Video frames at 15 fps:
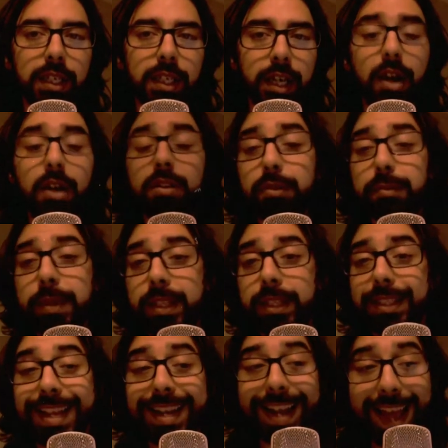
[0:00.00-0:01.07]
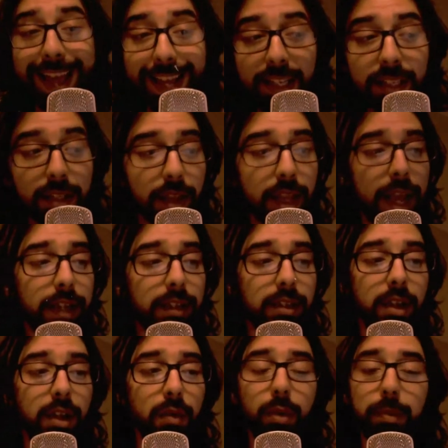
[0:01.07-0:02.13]
It also means that intellect
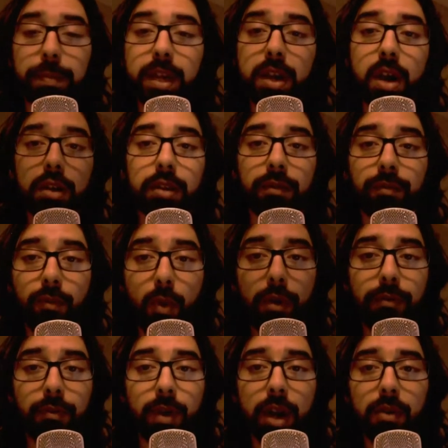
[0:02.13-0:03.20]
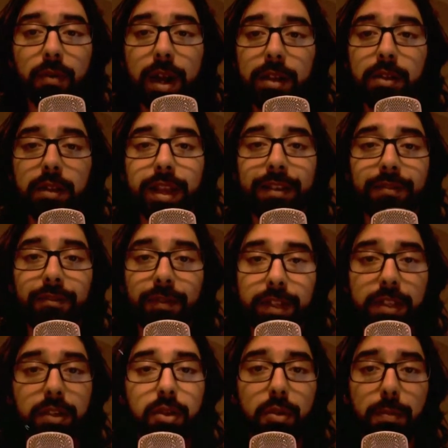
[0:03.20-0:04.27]
would be on the forefront rather than
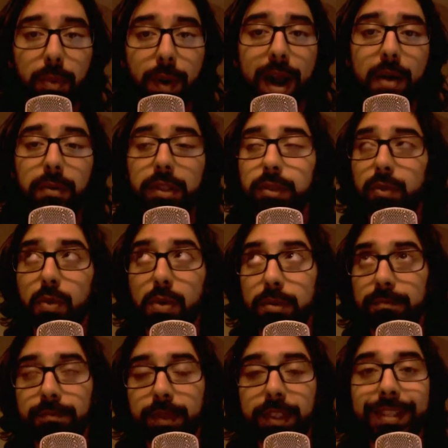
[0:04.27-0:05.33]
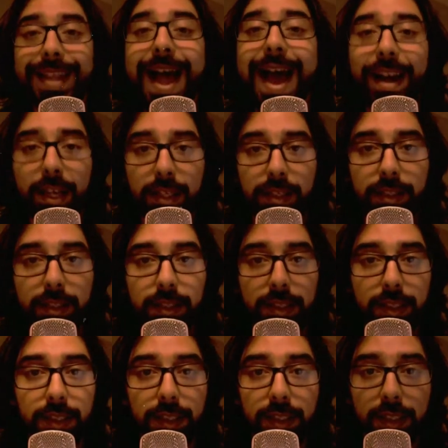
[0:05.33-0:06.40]
physical prowess or status.
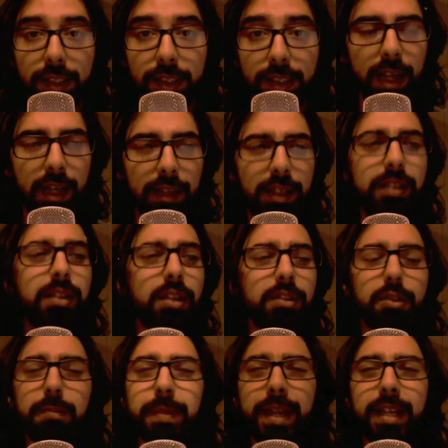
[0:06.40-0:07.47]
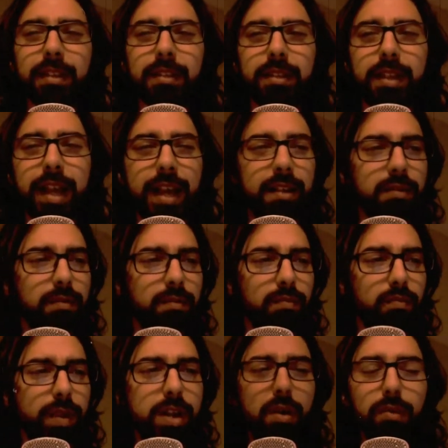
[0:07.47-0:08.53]
This also means that
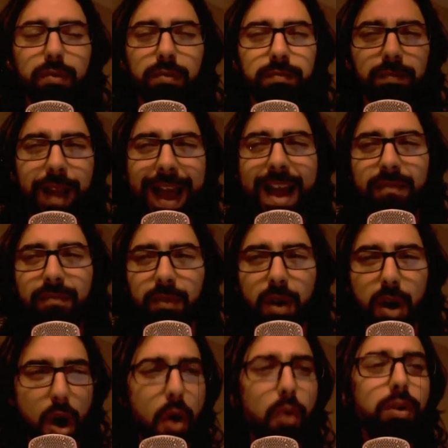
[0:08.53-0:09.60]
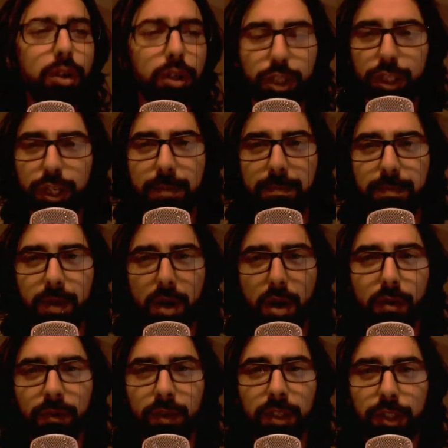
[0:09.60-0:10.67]
we don't have ownership
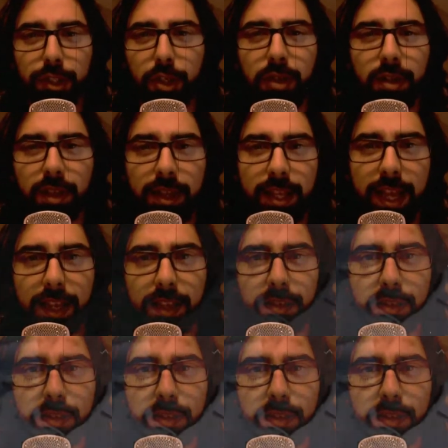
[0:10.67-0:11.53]
over certain things.